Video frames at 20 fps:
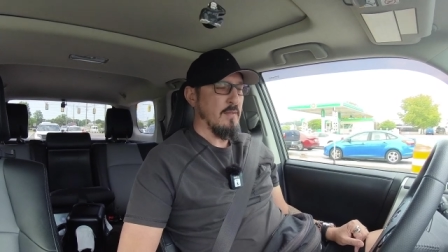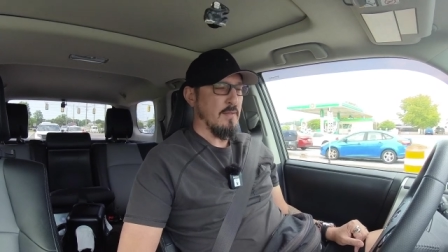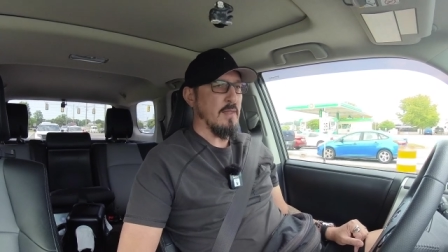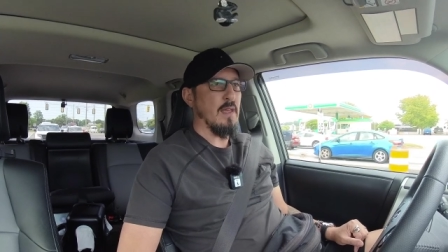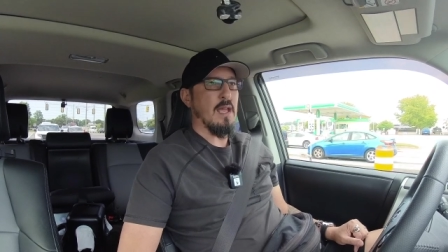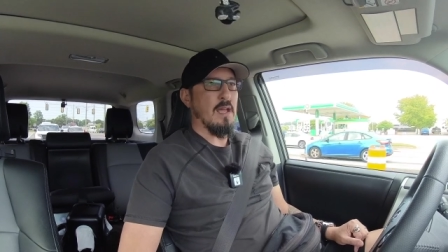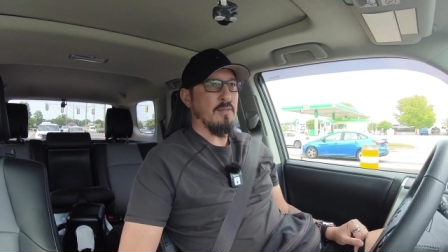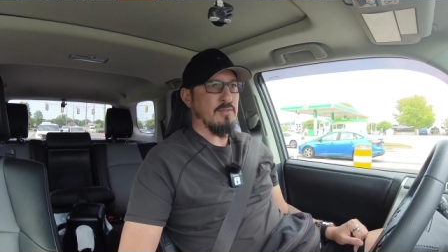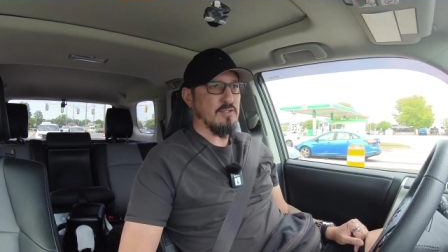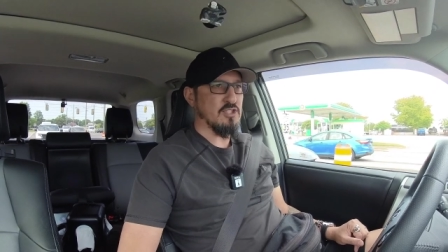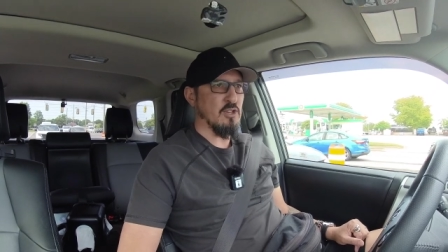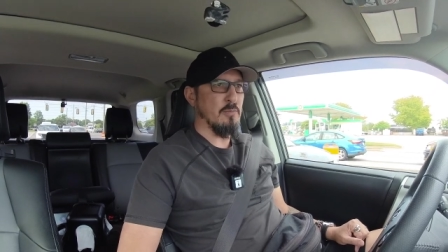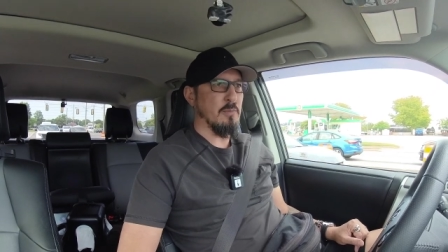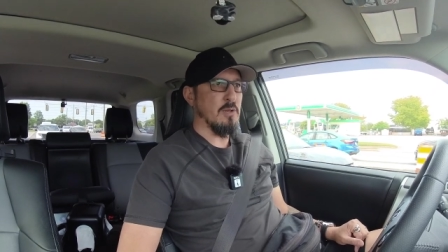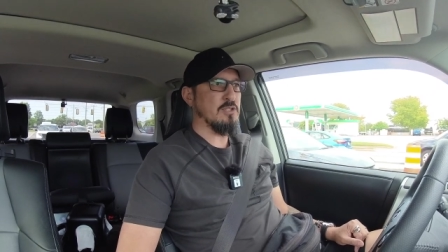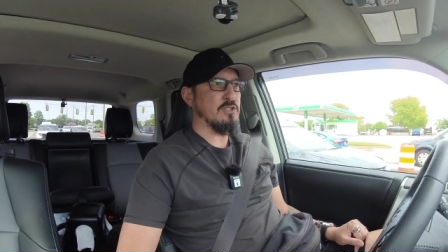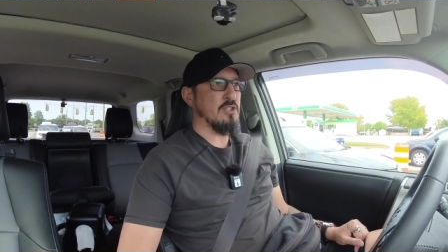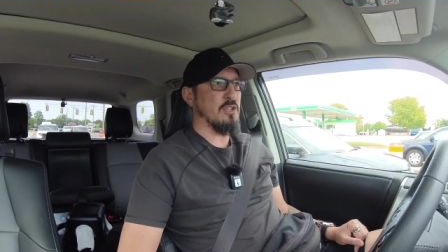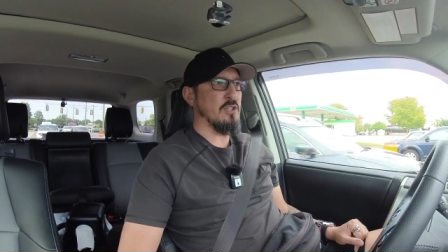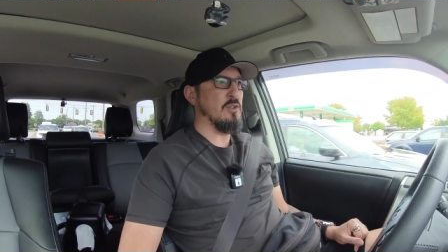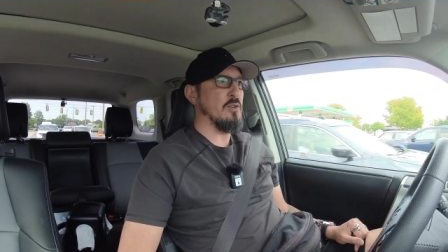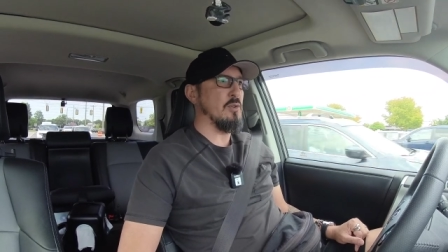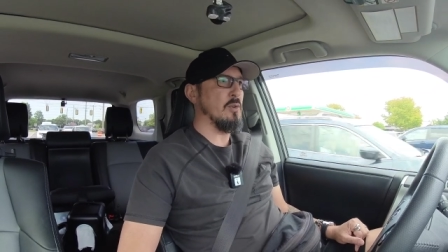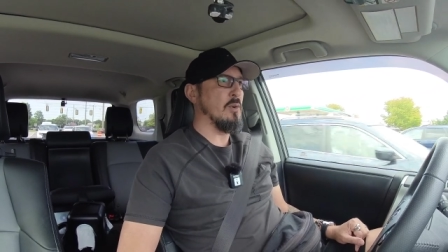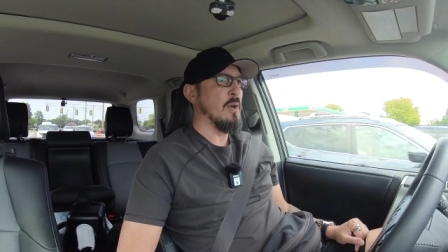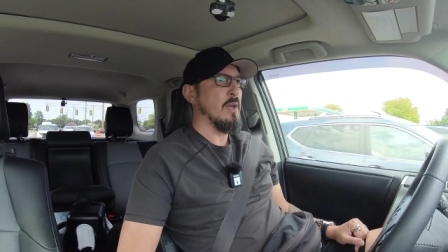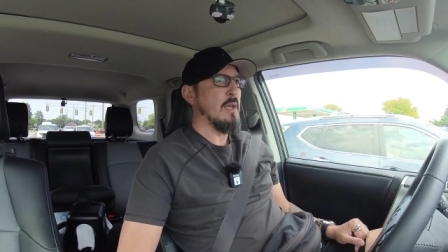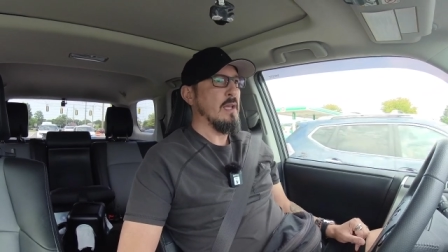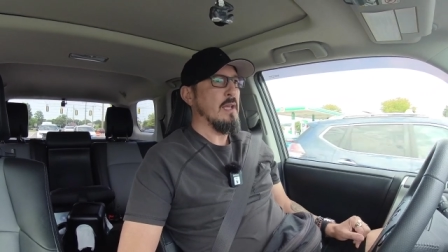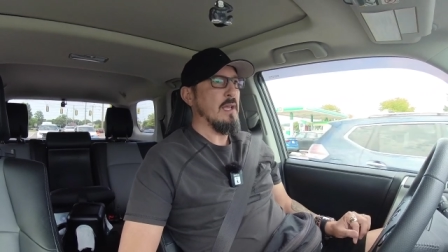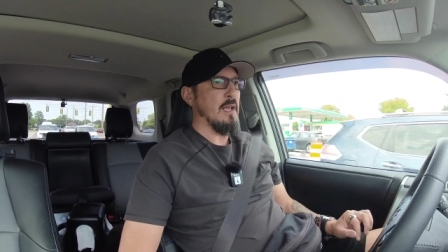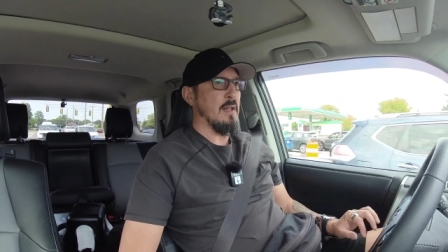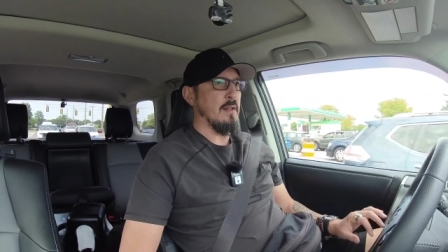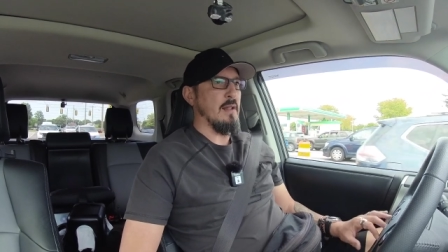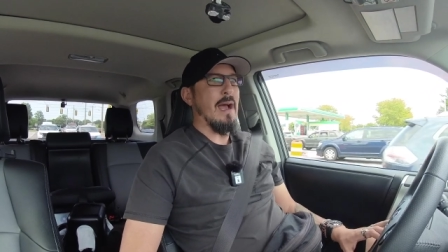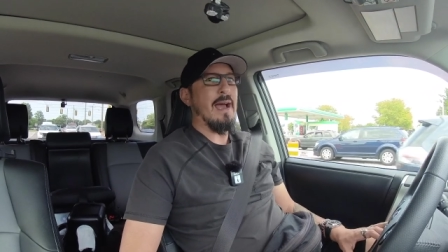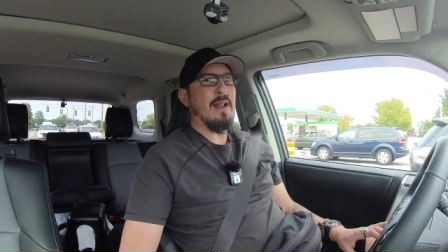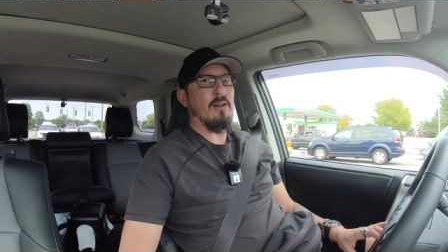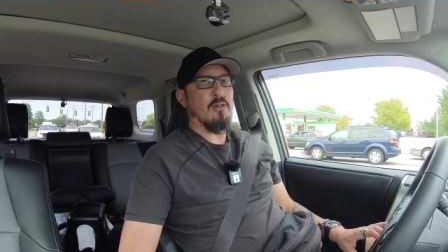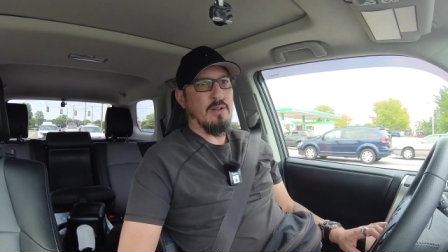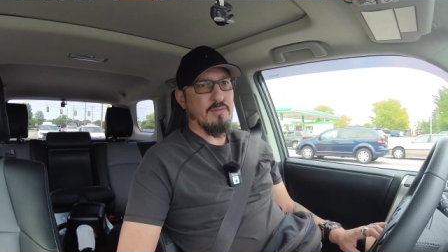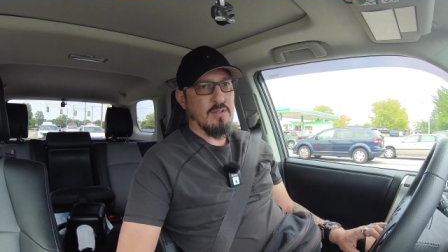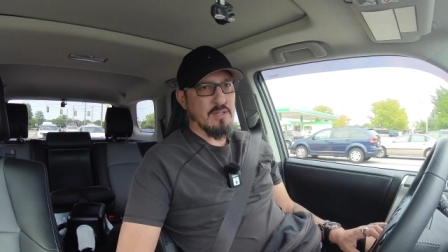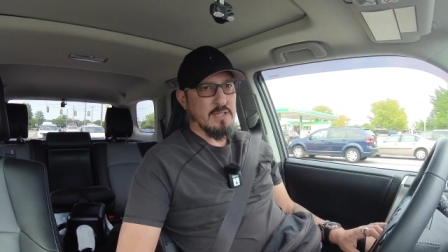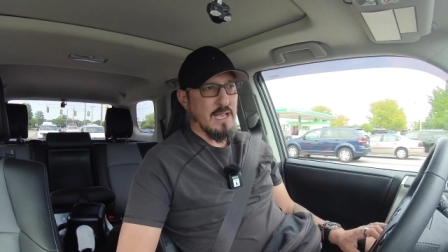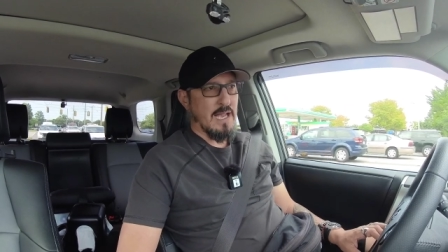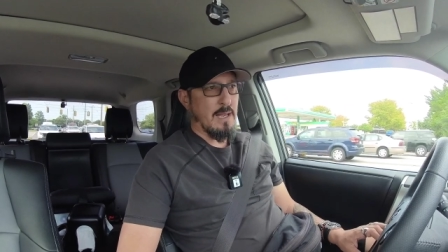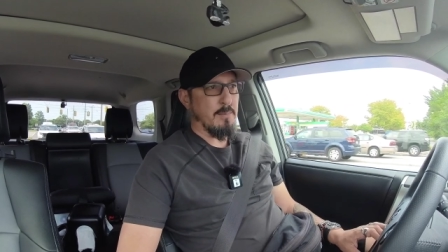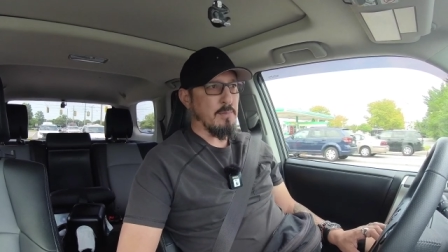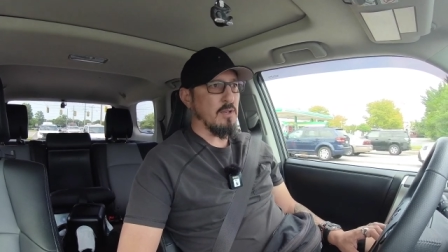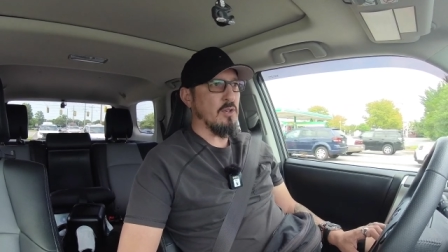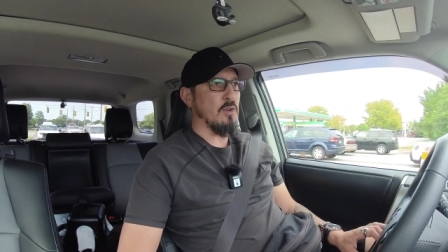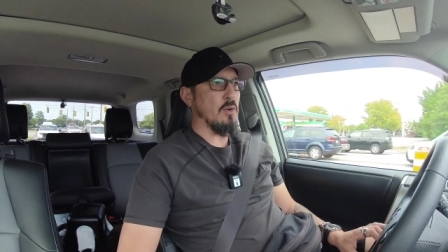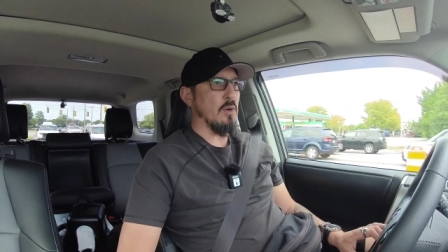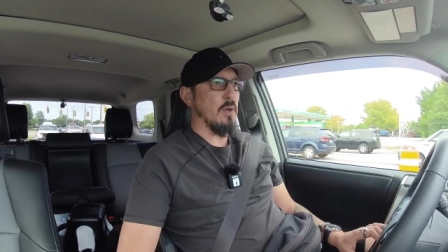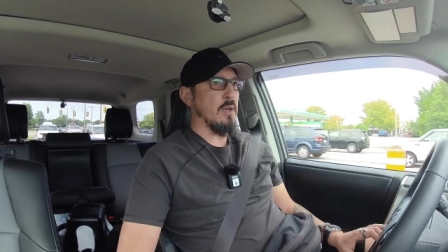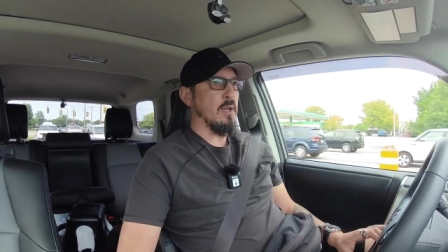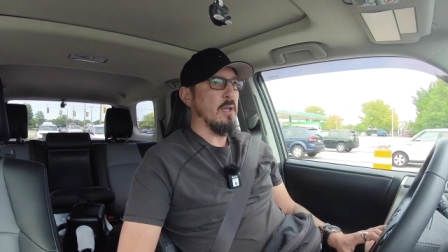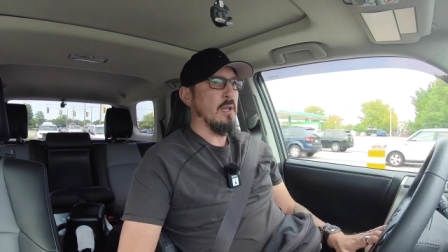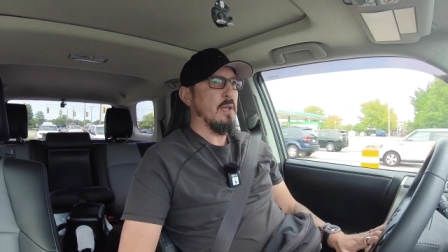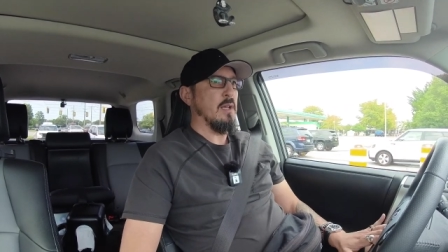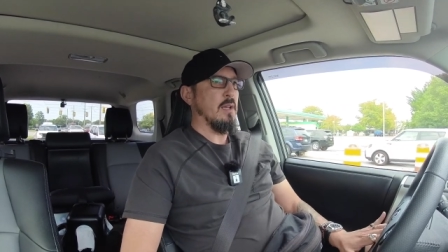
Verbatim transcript: They have so much to do, and I don't have the time to do it.